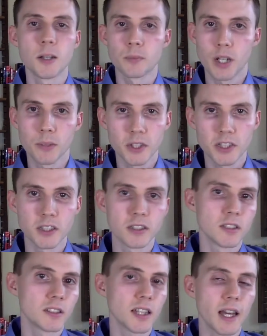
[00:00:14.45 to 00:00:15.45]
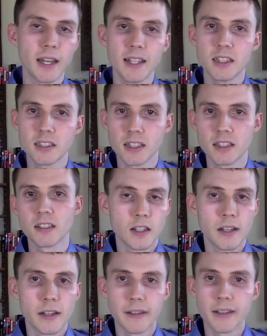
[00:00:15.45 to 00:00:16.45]
publishers, agents,
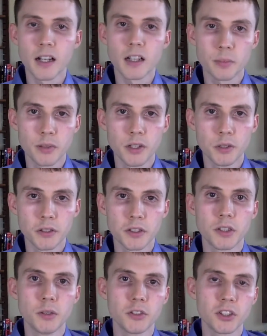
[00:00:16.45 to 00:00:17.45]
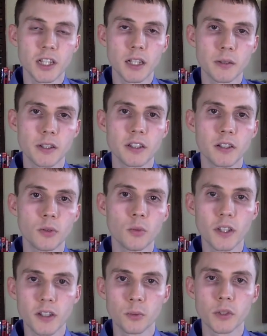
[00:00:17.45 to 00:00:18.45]
and entrepreneurs who share with you
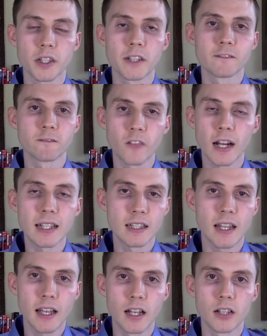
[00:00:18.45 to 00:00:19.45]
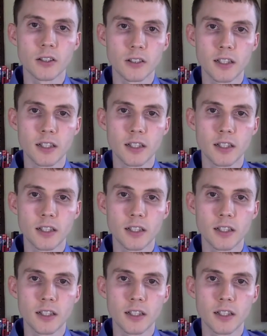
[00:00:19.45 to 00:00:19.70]
what's working right now,